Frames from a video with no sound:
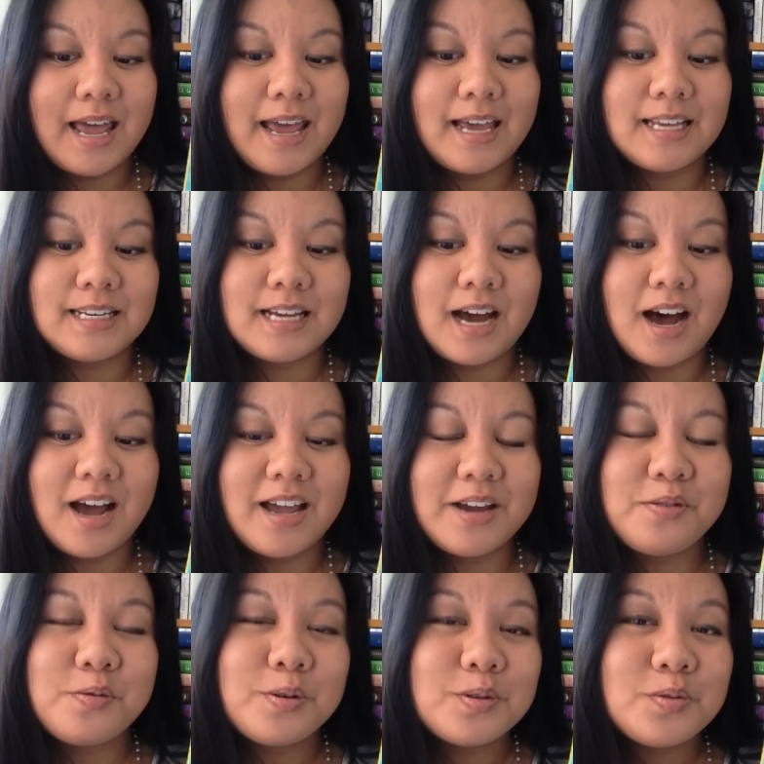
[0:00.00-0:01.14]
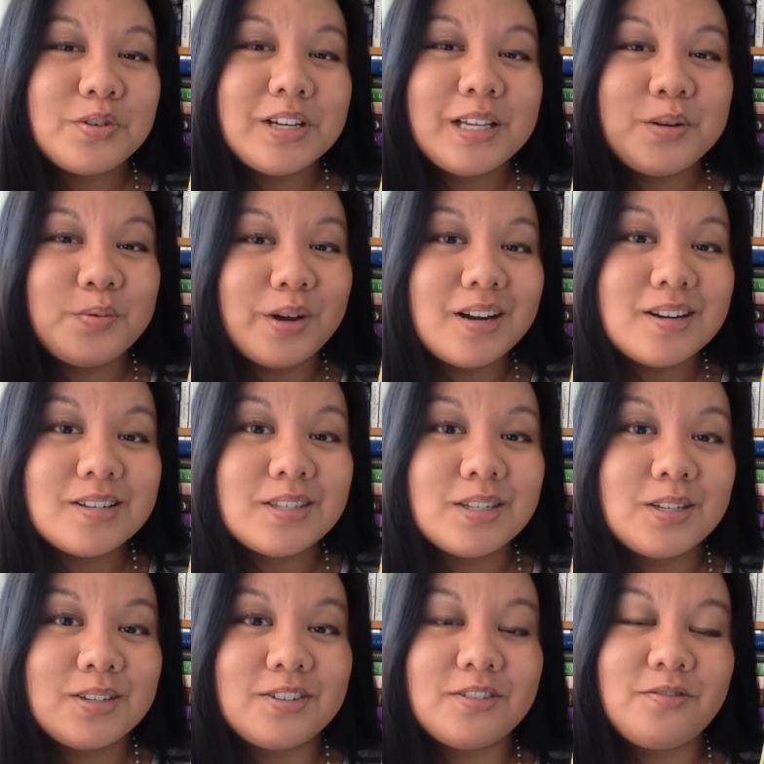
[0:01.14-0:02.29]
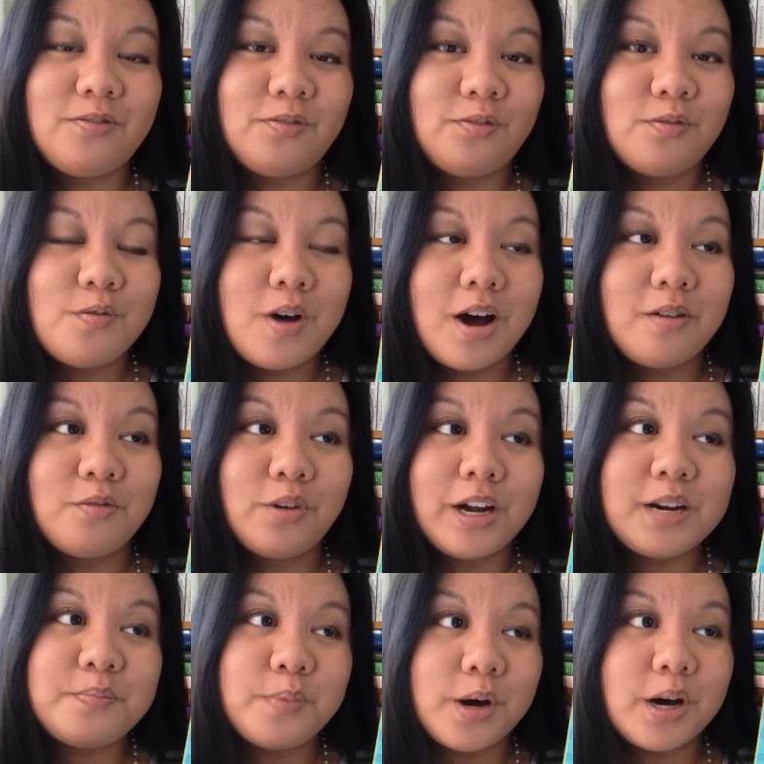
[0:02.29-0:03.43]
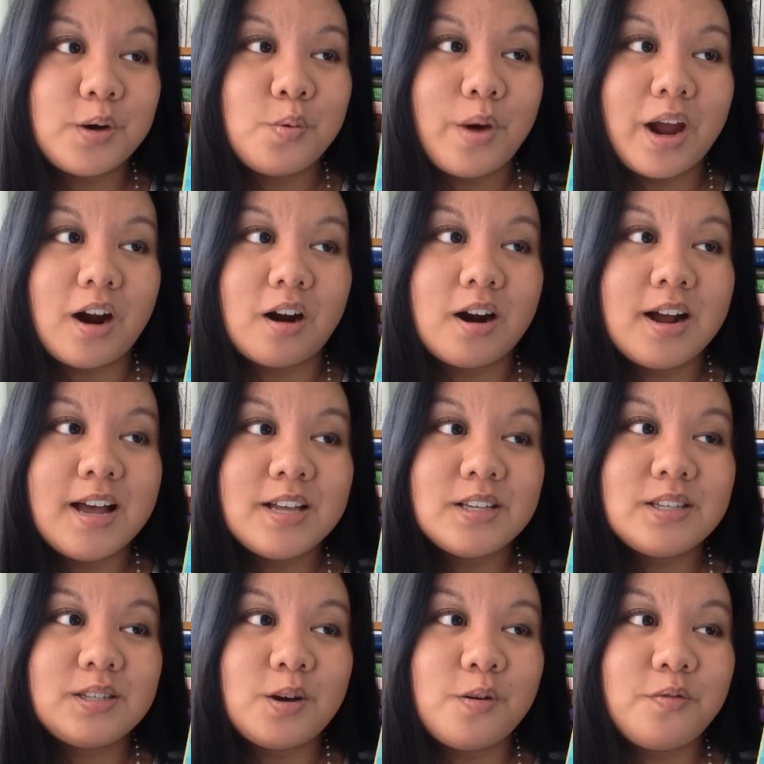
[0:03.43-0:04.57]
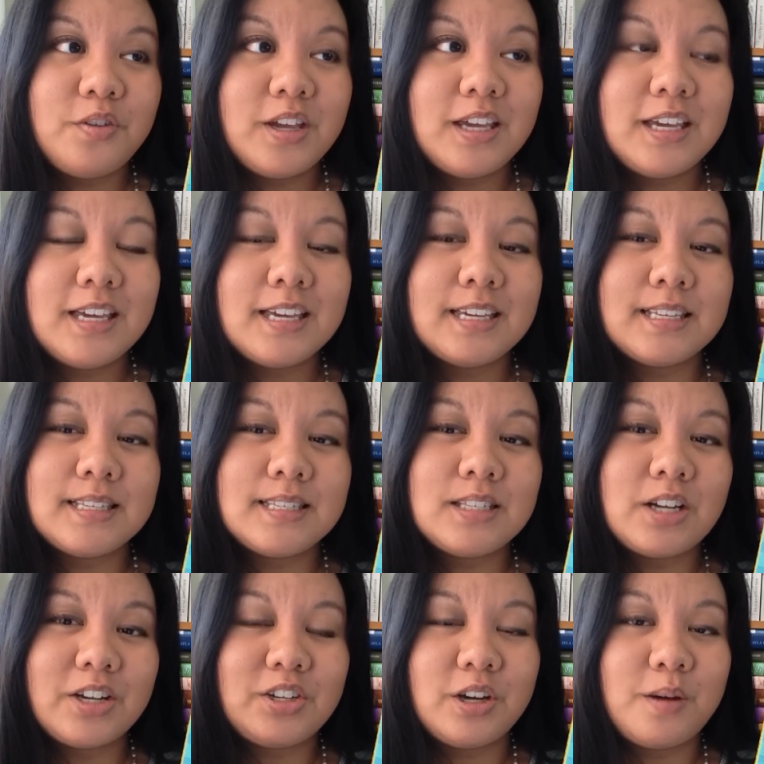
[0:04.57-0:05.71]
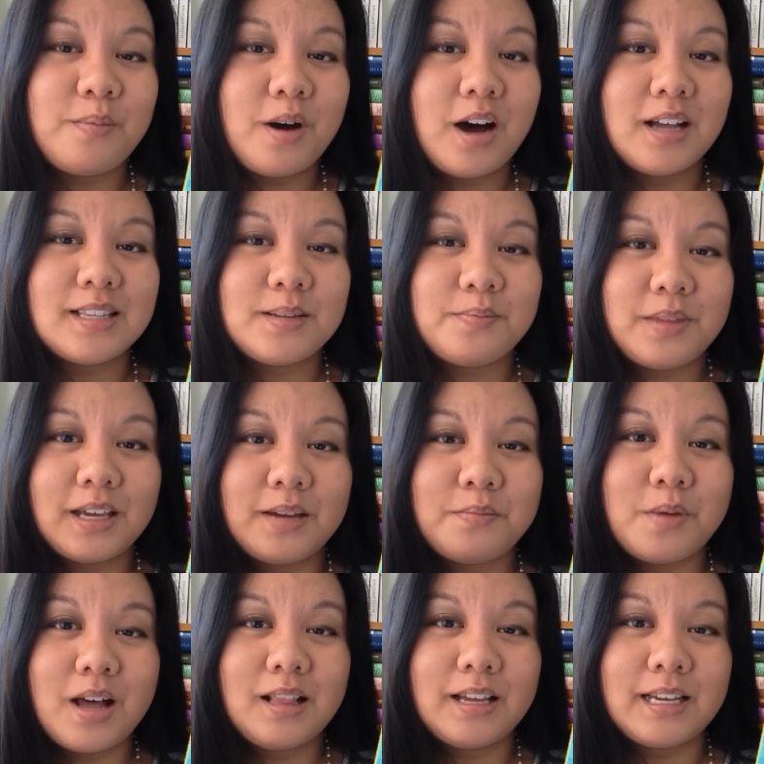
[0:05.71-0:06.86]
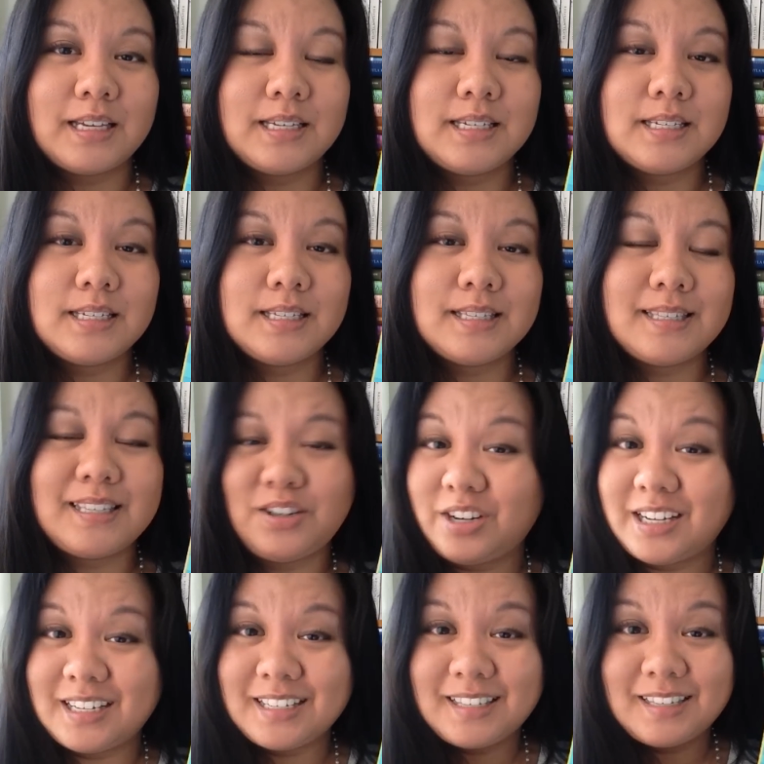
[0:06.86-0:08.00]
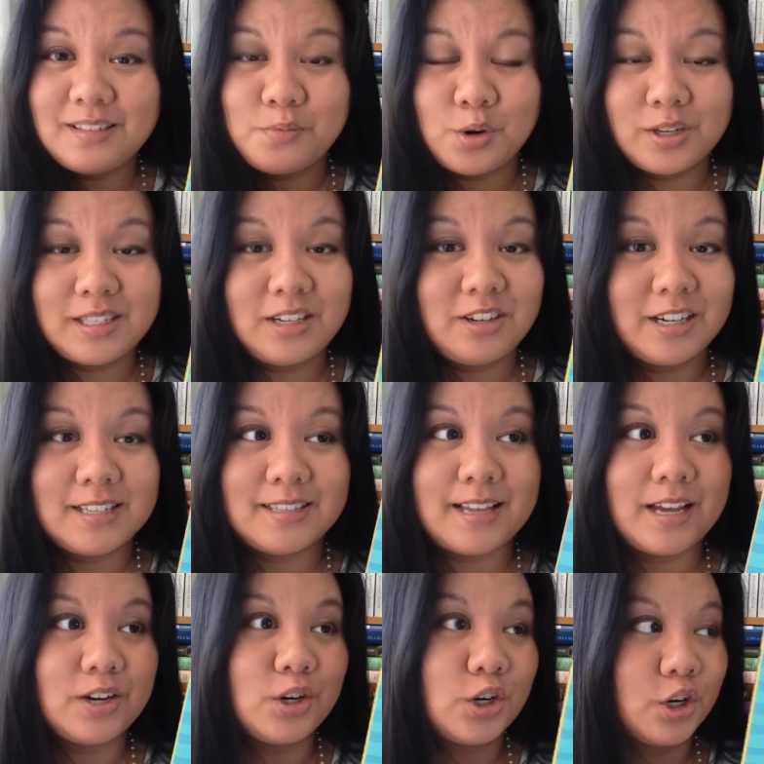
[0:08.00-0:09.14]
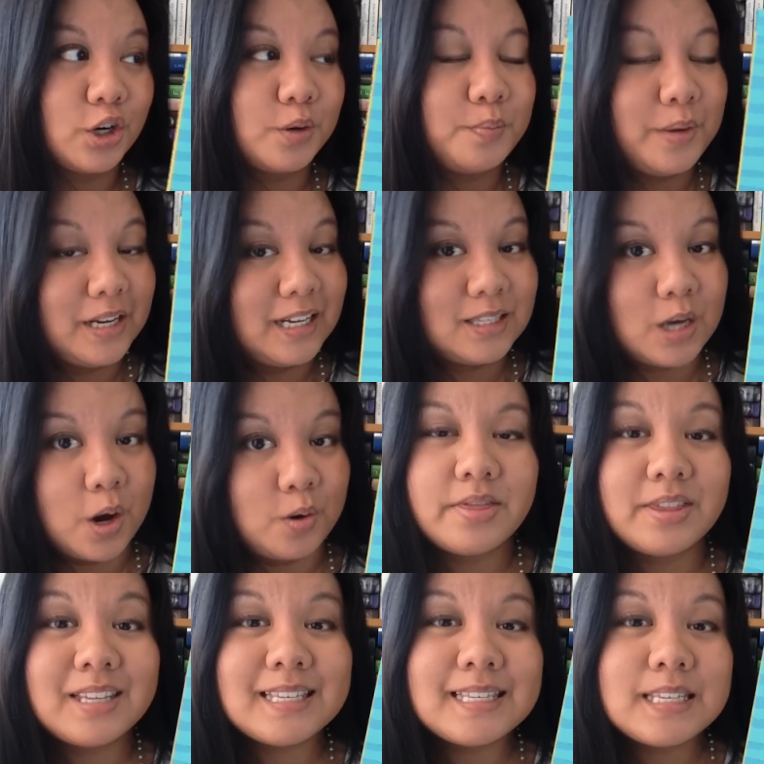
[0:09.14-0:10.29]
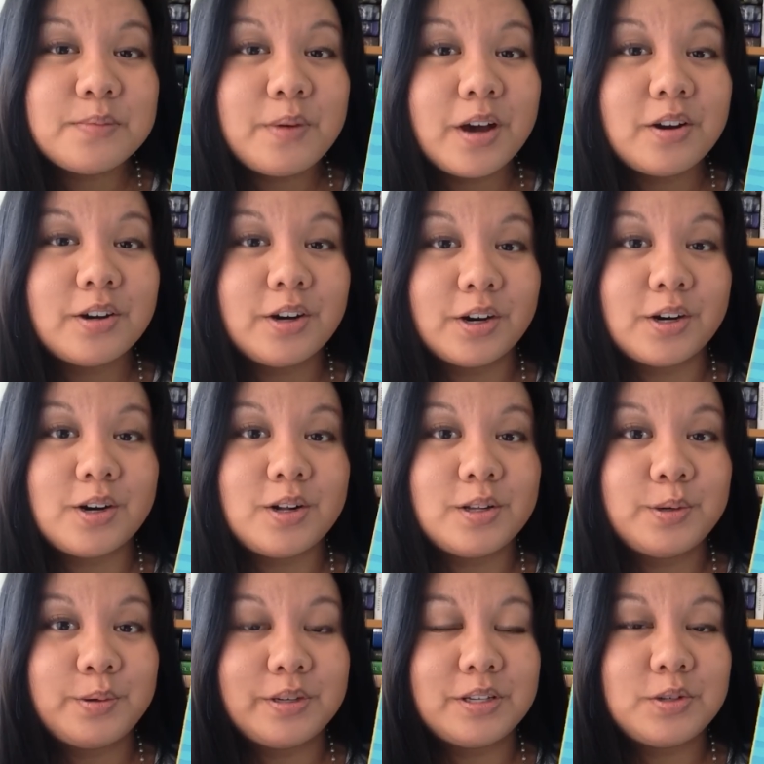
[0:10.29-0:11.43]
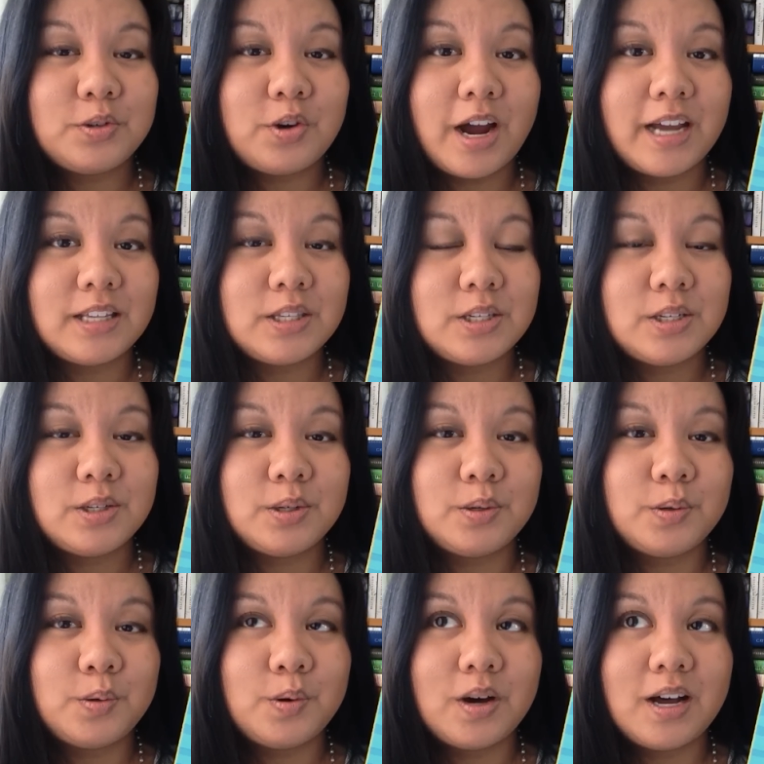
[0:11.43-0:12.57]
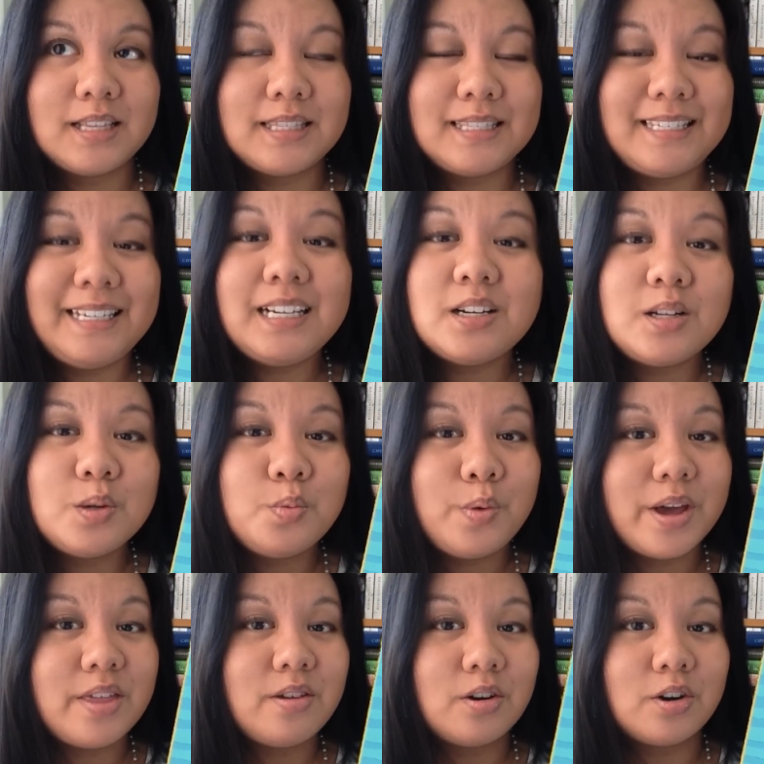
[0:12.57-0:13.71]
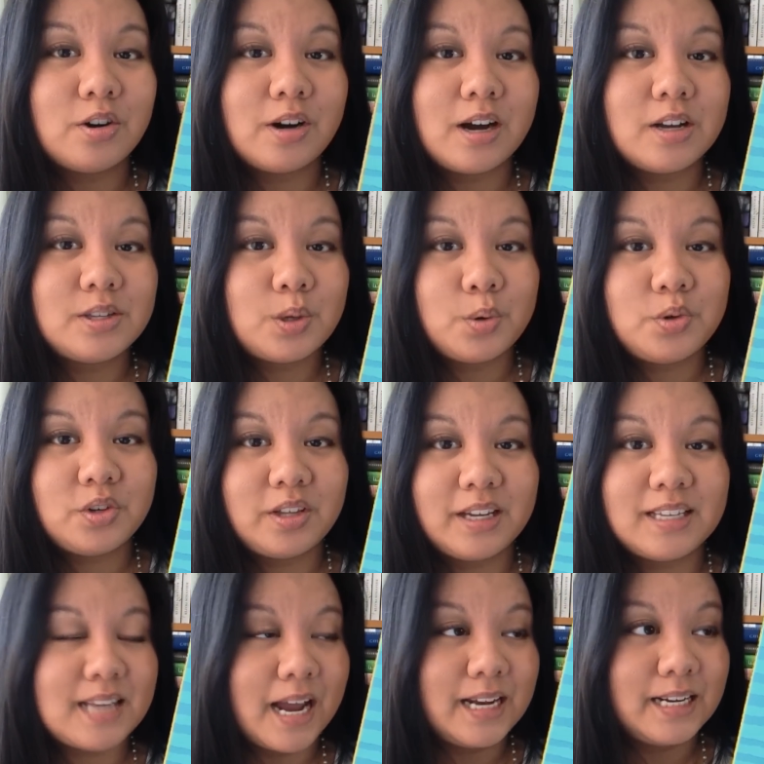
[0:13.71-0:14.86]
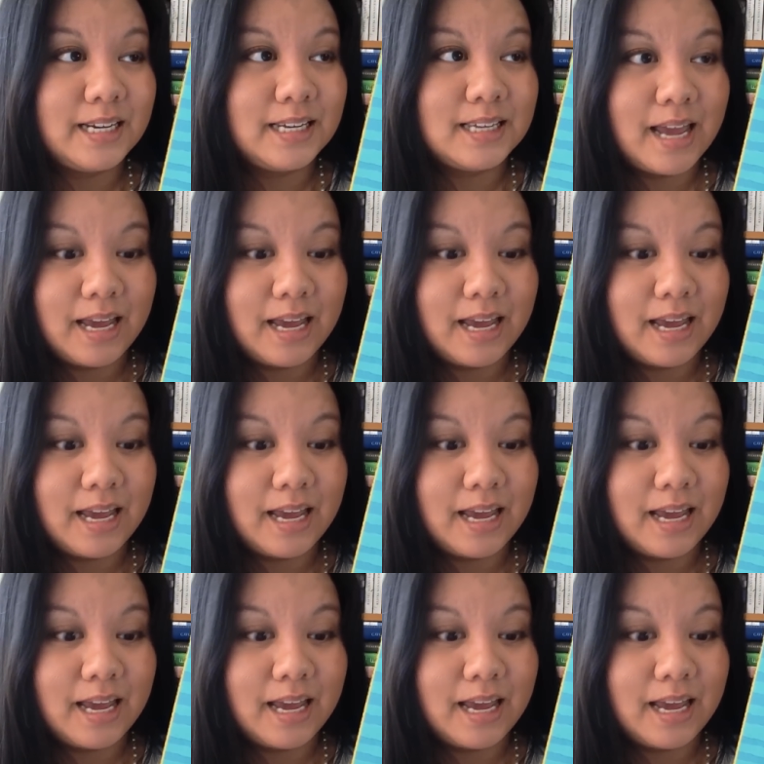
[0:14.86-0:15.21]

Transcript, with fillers: And it was really weird to uh, read a book where Sophie is touching upon something like serious, more serious than her comedic tone. This is about a girl who is trying to deal with her social anxiety.